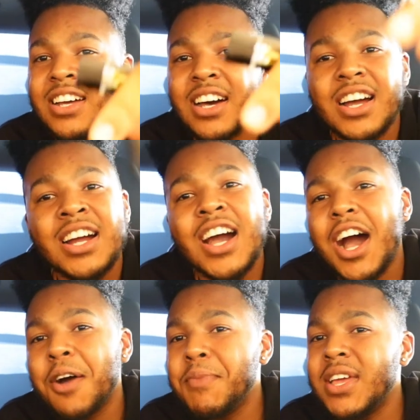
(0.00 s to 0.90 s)
uh,
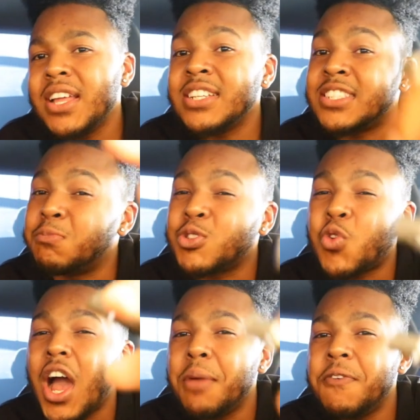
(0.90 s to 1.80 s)
comment,
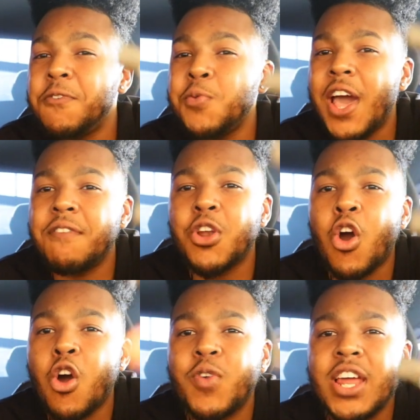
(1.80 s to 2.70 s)
subscribe if you haven't
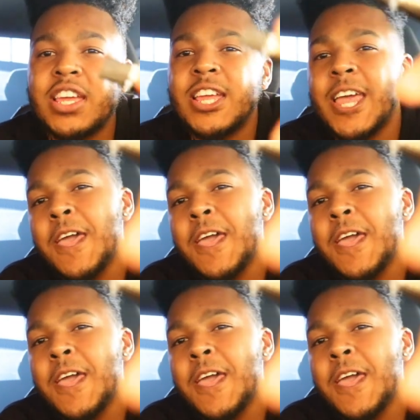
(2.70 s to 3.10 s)
already.